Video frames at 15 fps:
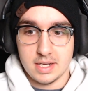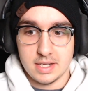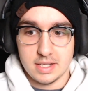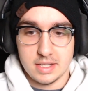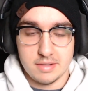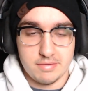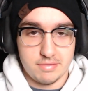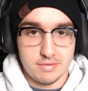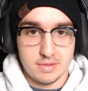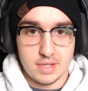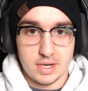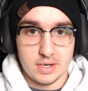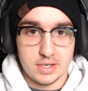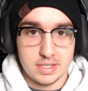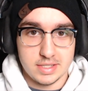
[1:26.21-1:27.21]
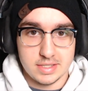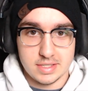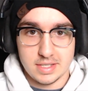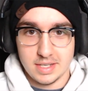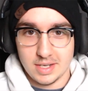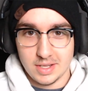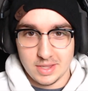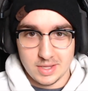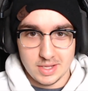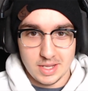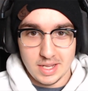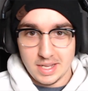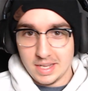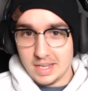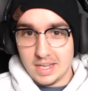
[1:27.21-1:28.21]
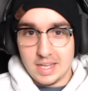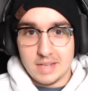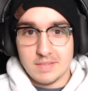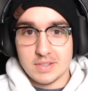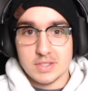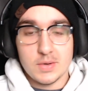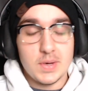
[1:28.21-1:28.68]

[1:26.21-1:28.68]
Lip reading: If there's a